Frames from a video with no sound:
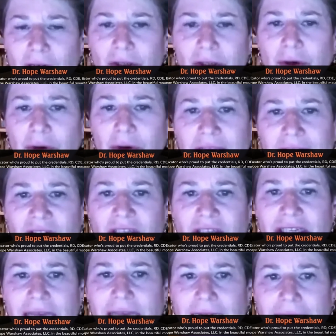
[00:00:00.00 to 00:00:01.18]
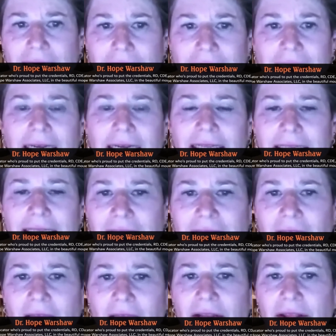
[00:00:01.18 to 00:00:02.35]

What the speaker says: Greaves said that